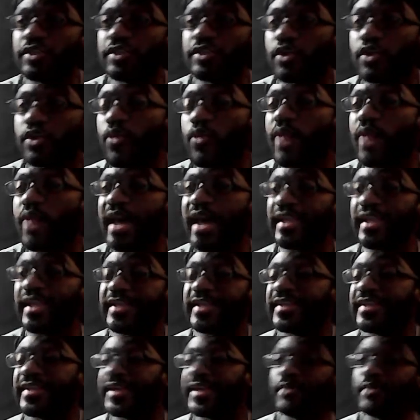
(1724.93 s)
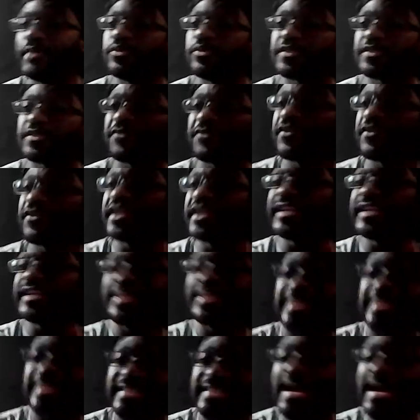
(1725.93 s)
you know, while it was
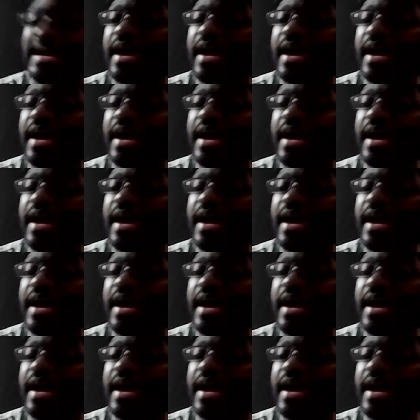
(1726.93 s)
fun at the